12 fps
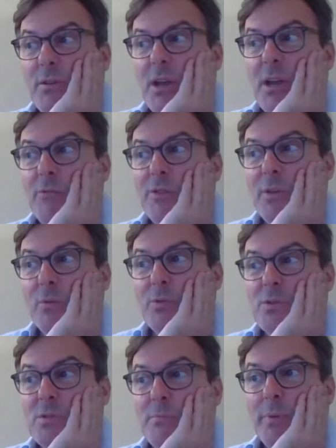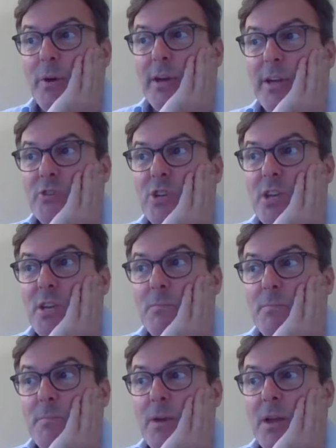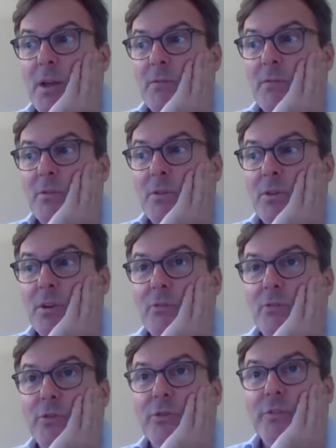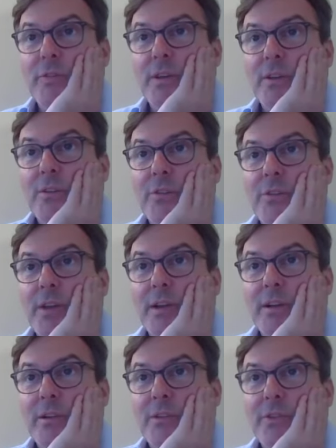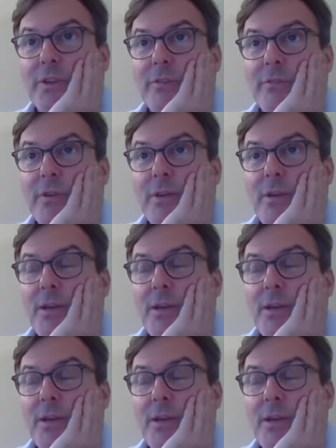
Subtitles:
everything was buy it cheap and, you know, cross your fingers, that kind of stuff.